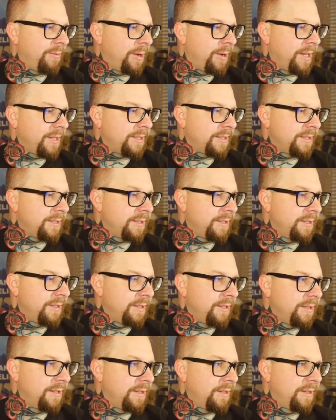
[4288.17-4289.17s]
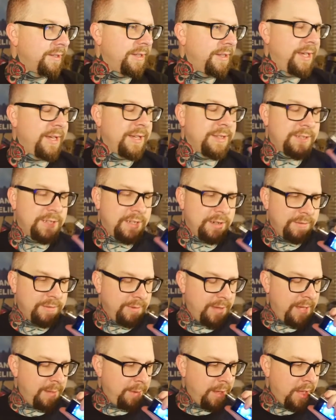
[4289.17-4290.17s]
watts. Yeah, it's gonna
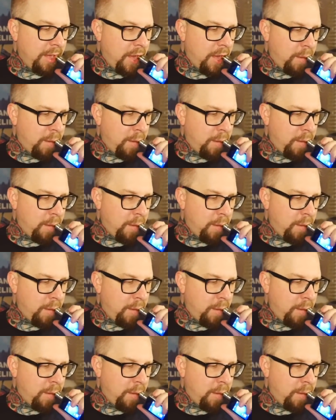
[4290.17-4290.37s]
vape.